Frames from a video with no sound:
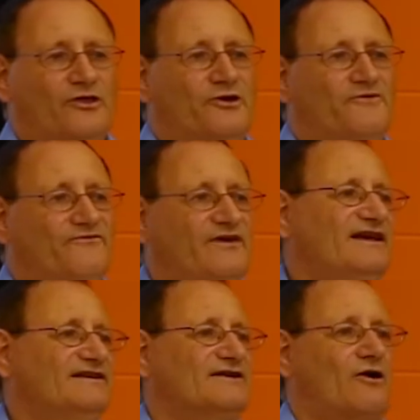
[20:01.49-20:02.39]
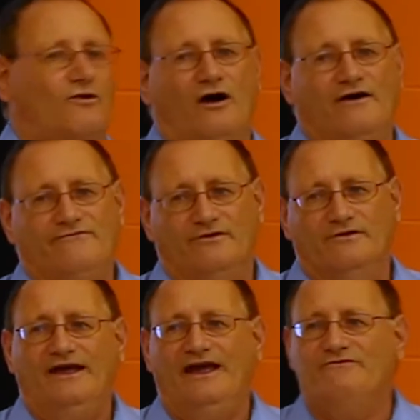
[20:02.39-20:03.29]
Their fees are
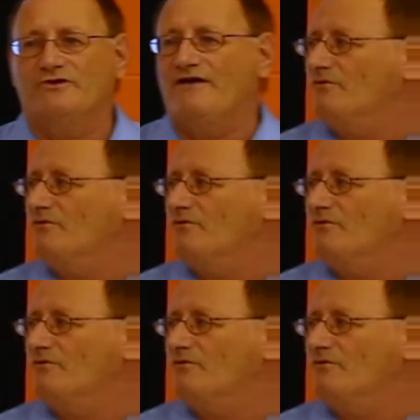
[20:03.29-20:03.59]
awful. If you're ever